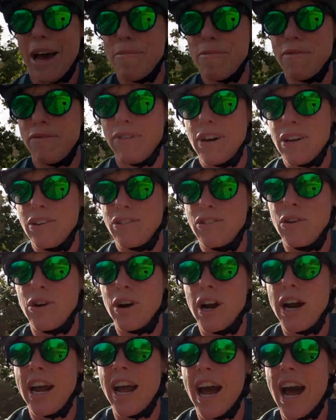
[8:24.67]
Funny
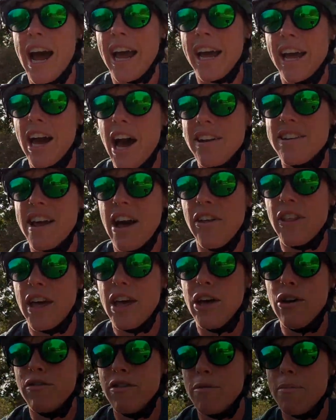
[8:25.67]
story, I got down the
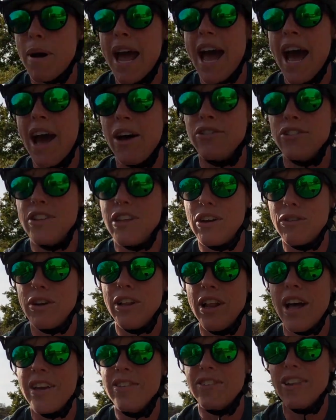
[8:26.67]
hill from my house and then
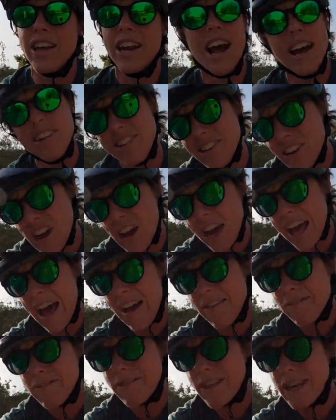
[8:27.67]
realized that I did not
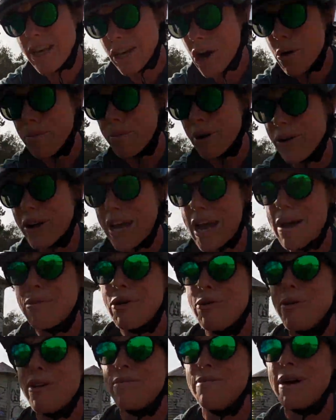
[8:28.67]
have the GoPro camera
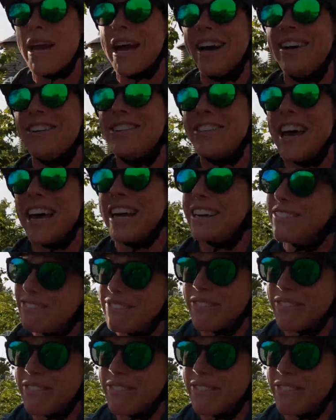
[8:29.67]
with me. I was like,